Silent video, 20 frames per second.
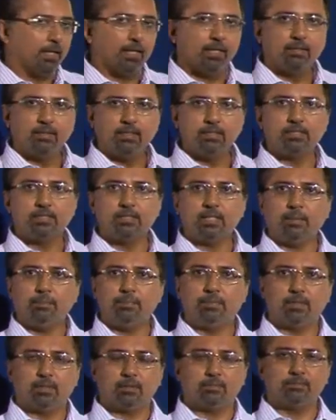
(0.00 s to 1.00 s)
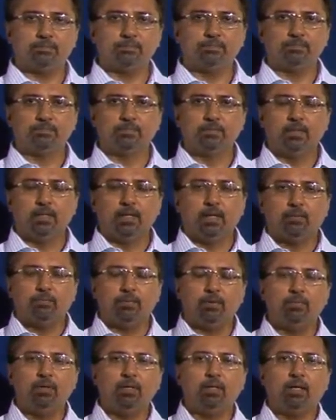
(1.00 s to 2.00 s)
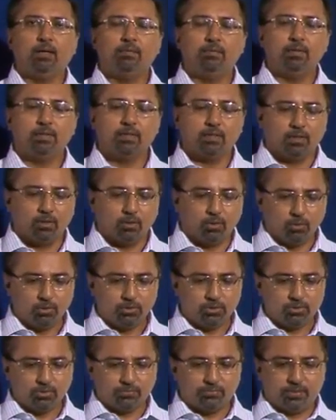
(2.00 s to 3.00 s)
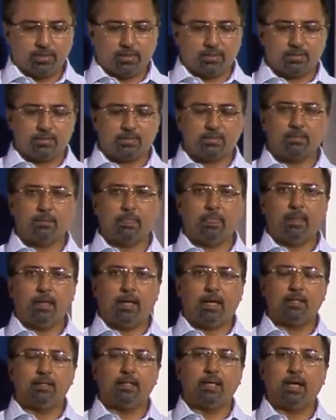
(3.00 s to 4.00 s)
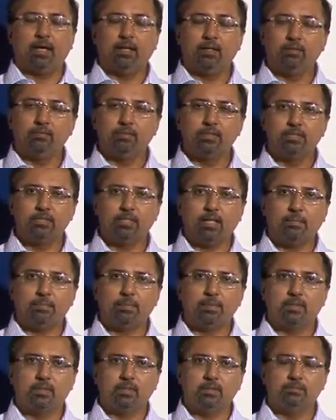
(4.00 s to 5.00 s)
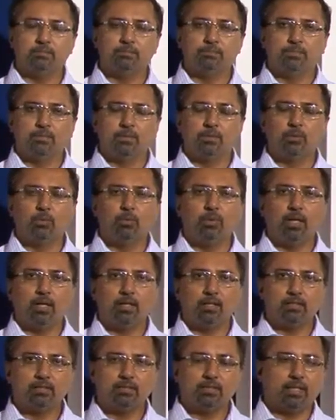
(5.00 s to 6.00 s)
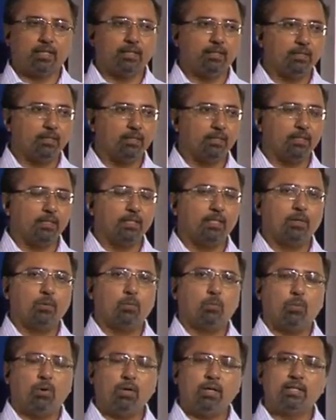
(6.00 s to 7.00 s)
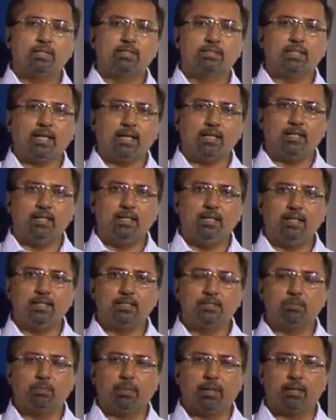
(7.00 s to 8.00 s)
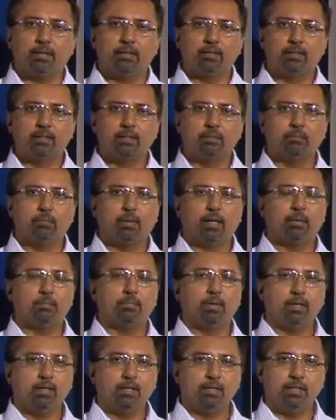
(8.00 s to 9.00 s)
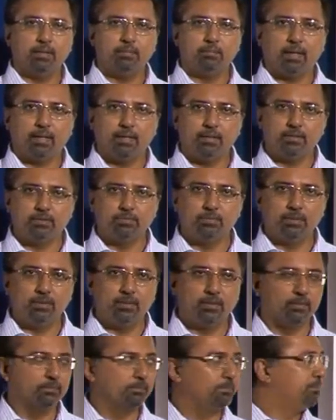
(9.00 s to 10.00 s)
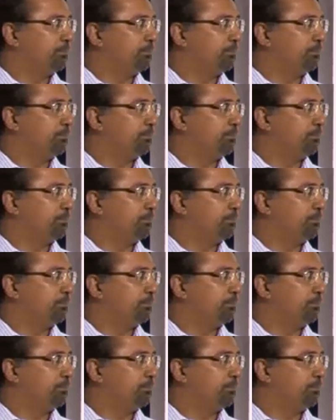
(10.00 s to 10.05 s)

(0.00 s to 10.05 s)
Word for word: In this chapter, we will cover a host of things. At the end of this chapter, you will understand what exactly is meant by marketing management,